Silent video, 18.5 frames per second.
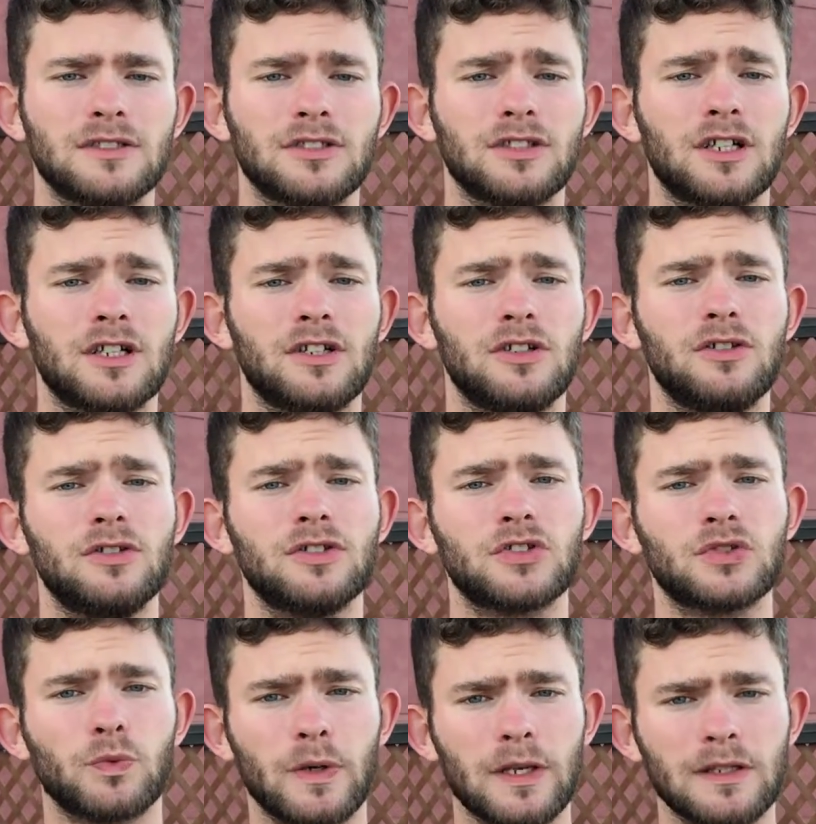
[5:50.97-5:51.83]
You're gonna do the
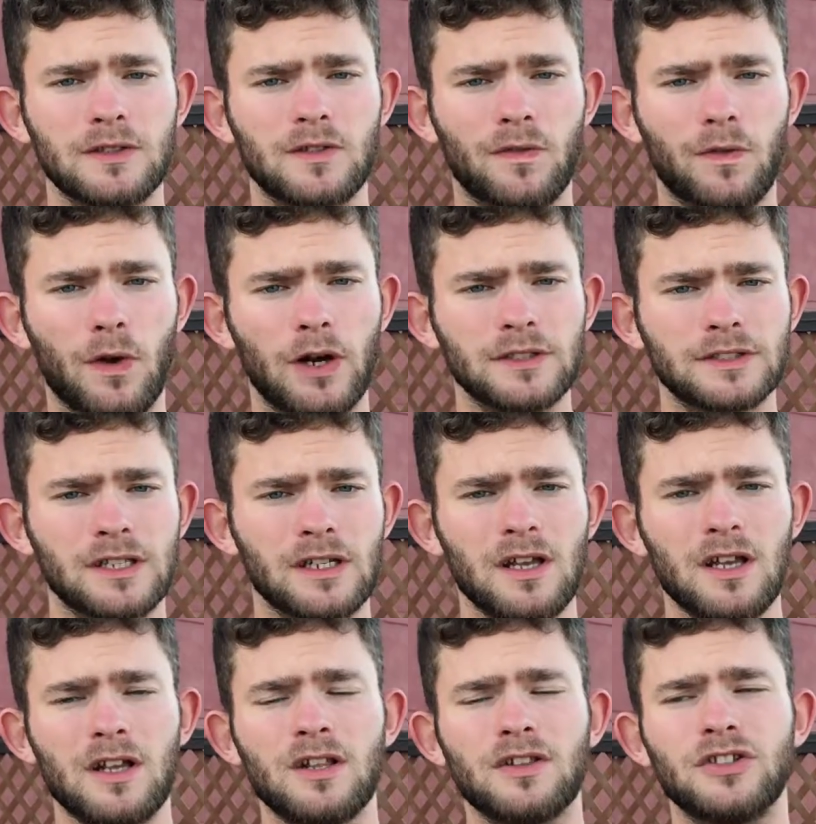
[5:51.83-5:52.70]
swings first,
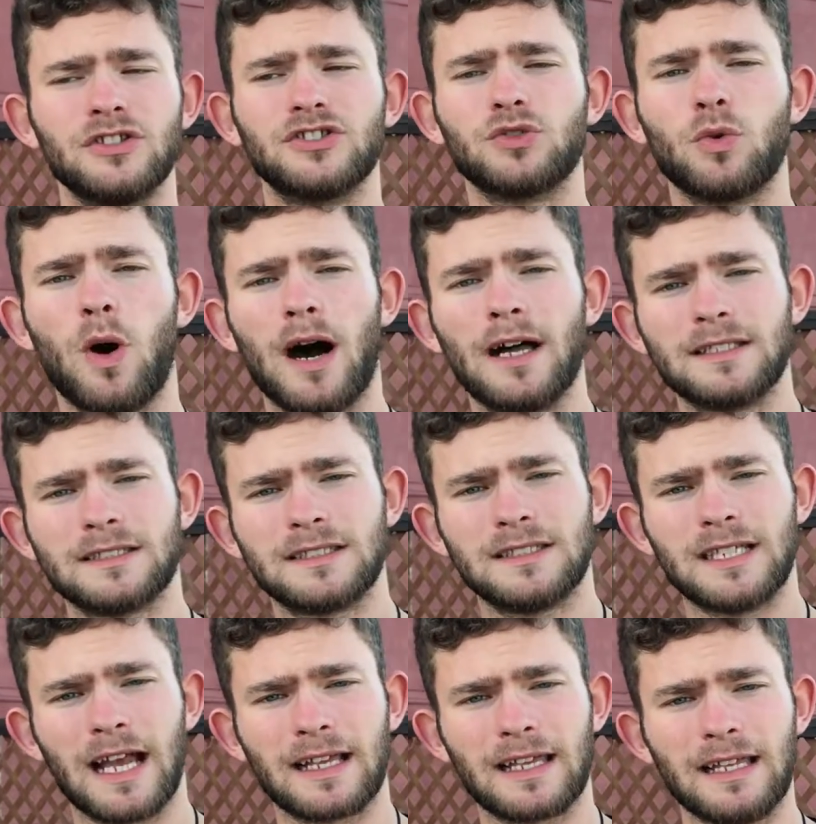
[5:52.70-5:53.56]
the squats
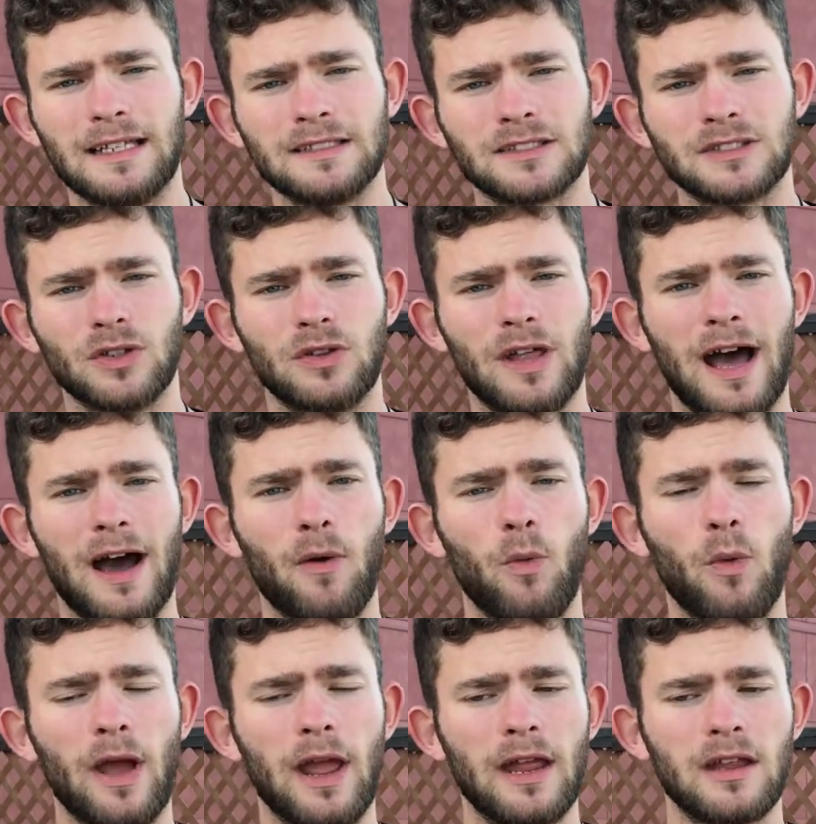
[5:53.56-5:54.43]
second, so
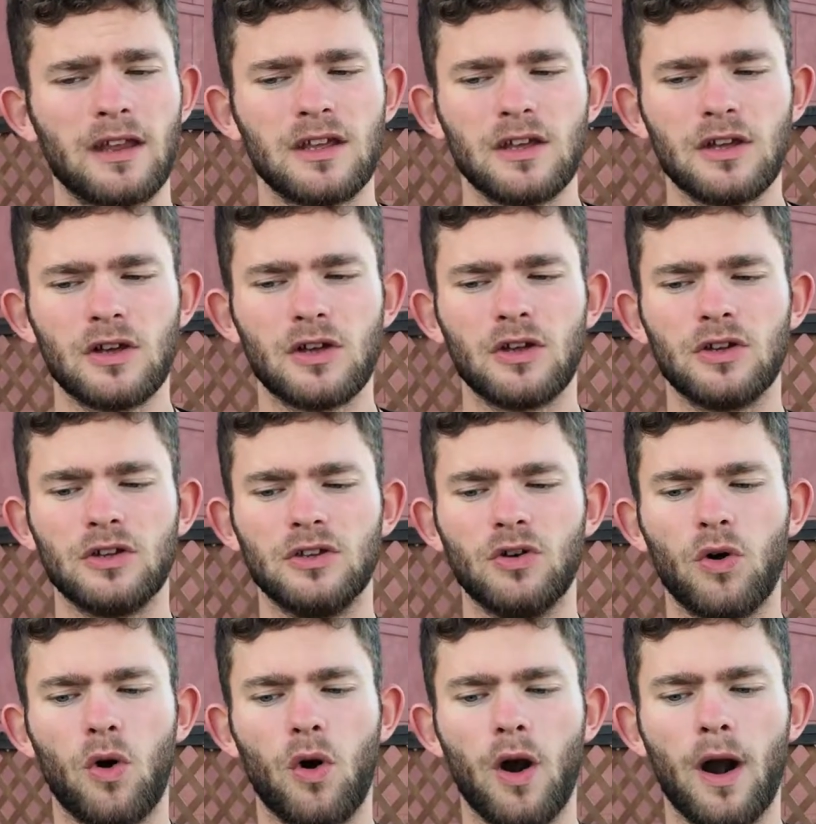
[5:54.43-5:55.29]
that way
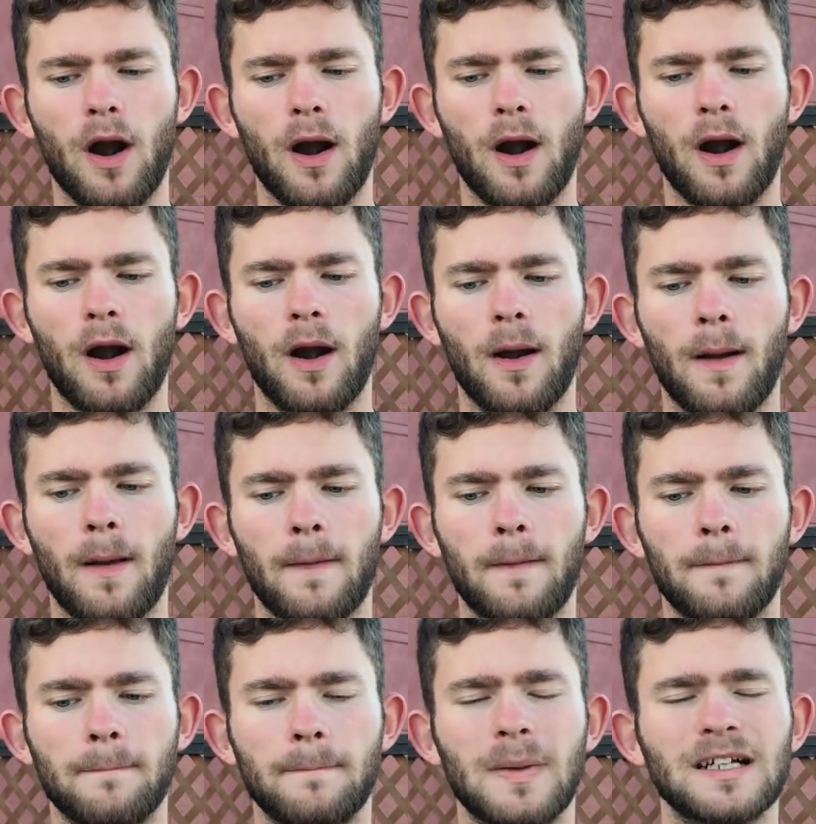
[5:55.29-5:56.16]
your
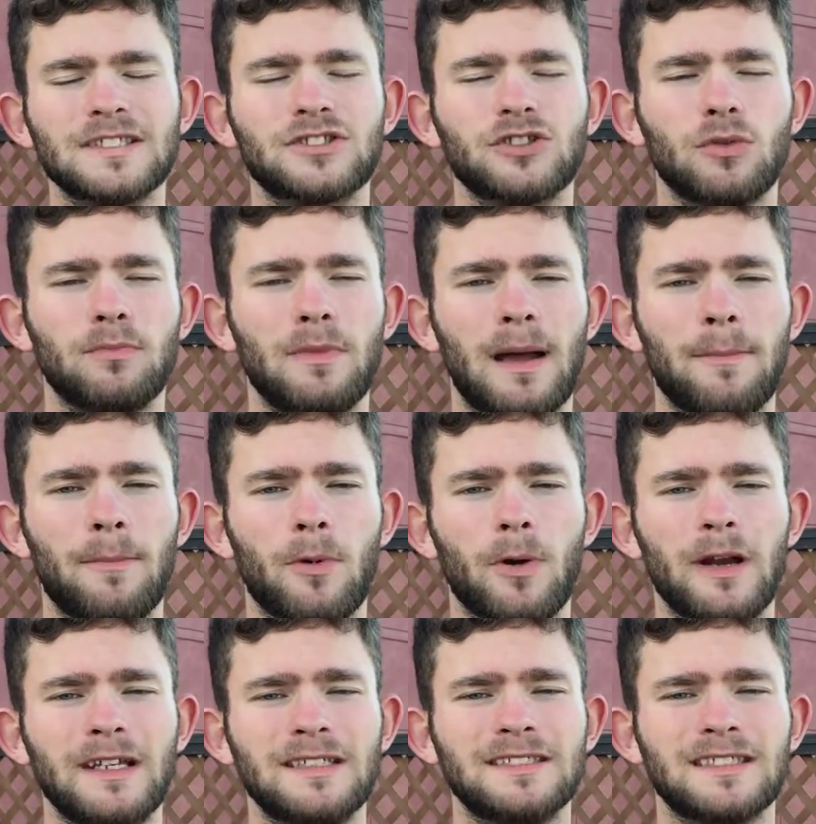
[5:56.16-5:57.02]
muscle
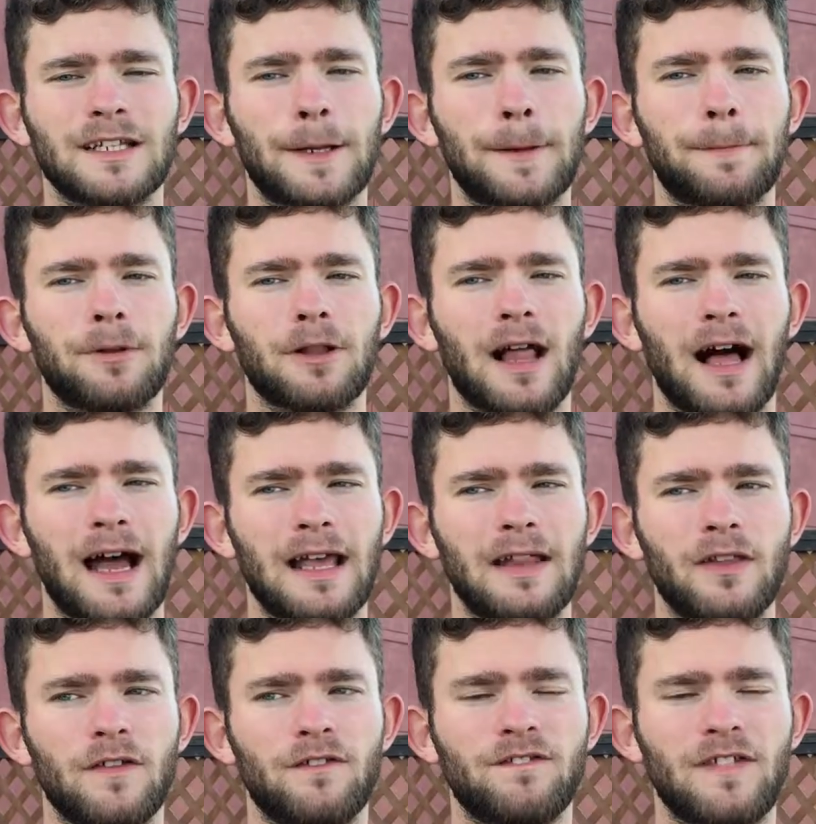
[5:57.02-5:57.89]
memory is gonna
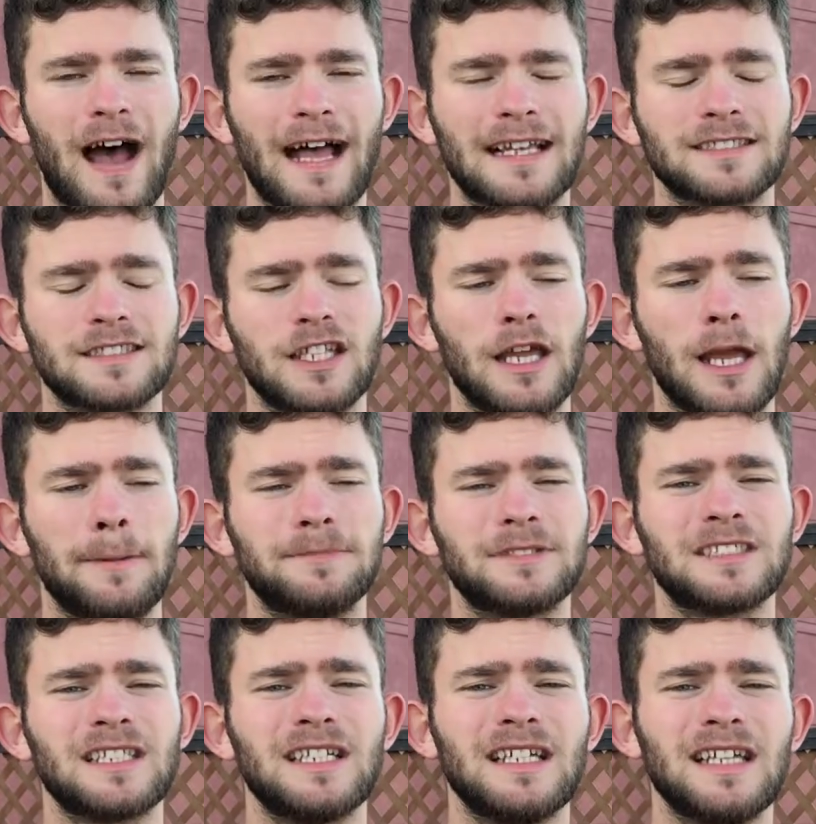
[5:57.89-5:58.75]
apply the fast
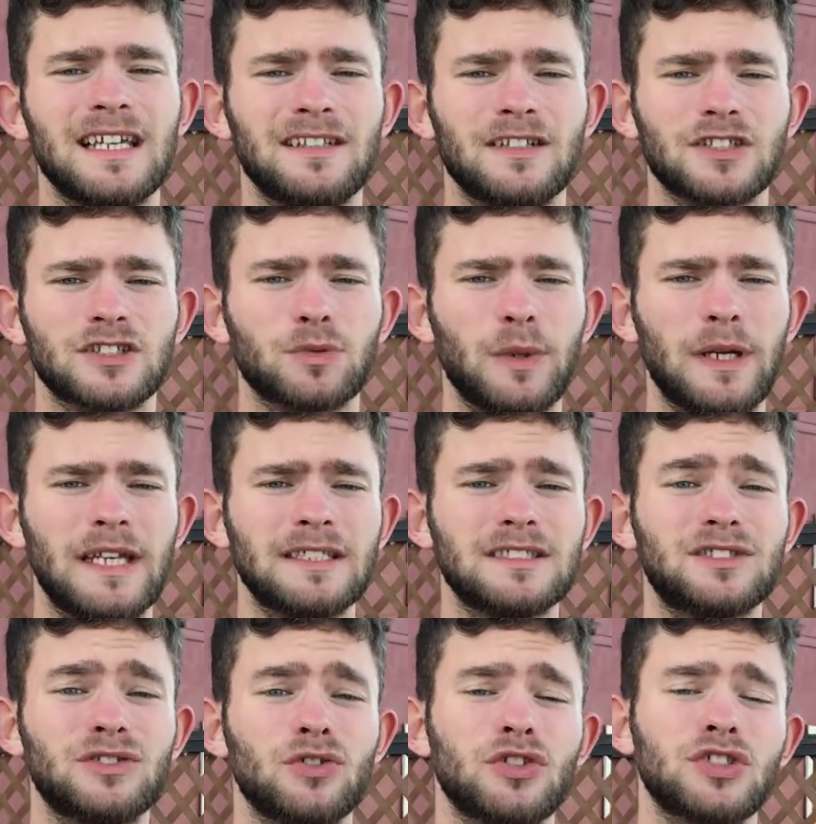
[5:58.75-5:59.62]
hips in the
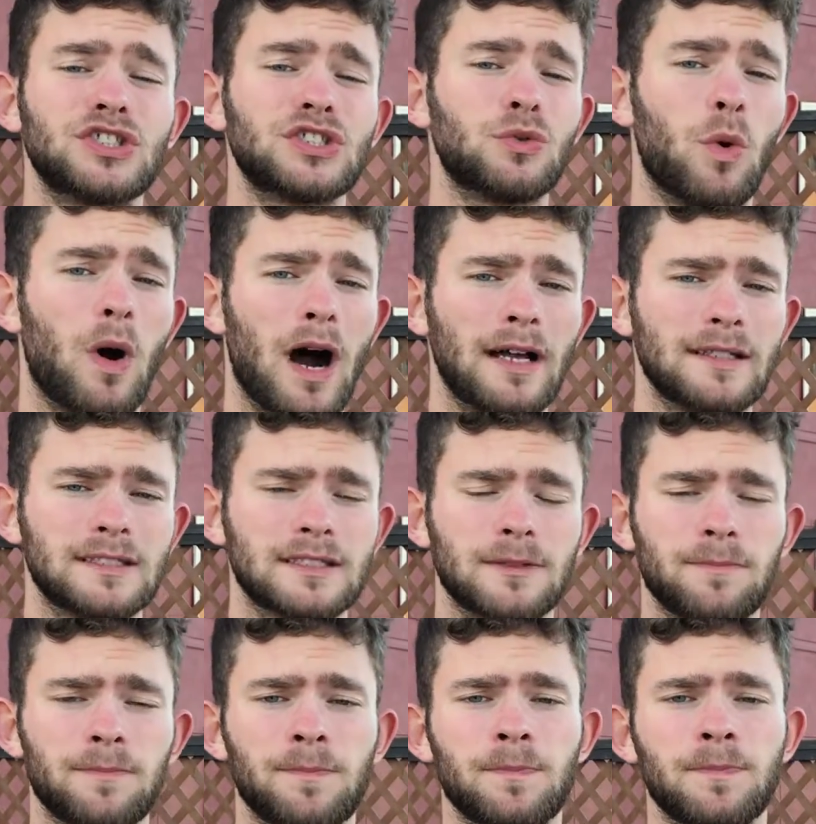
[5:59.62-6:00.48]
swings to the
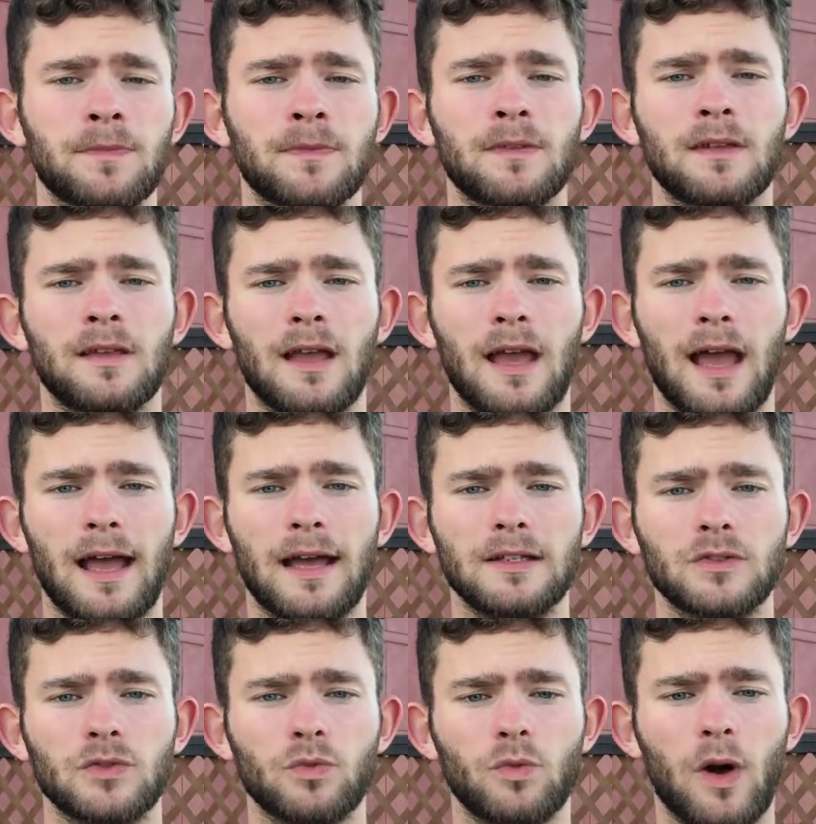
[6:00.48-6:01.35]
squats
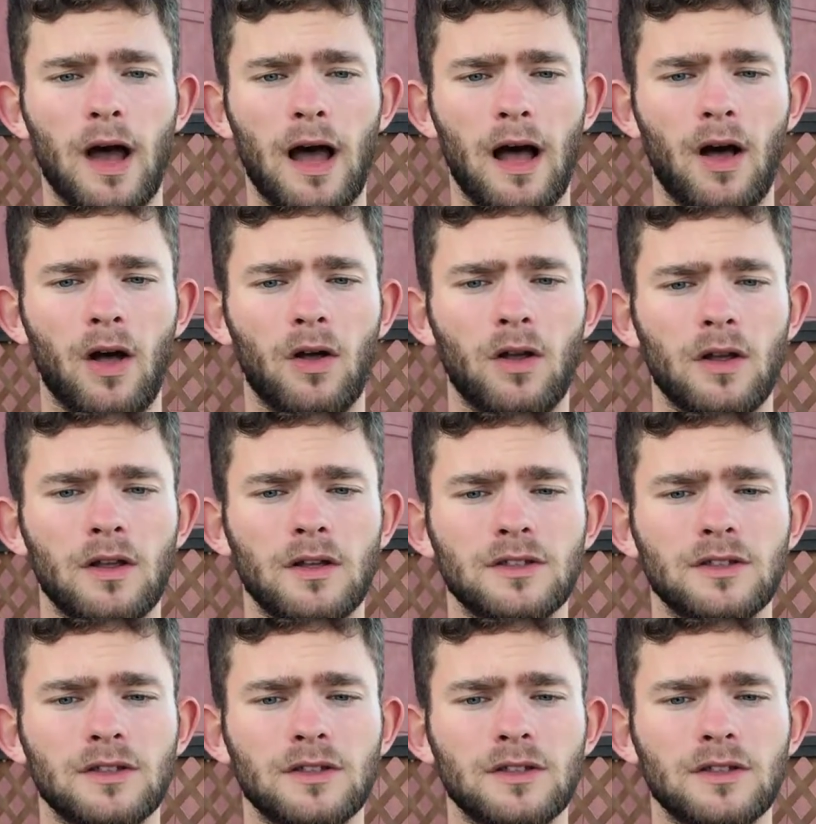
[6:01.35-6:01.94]
as well.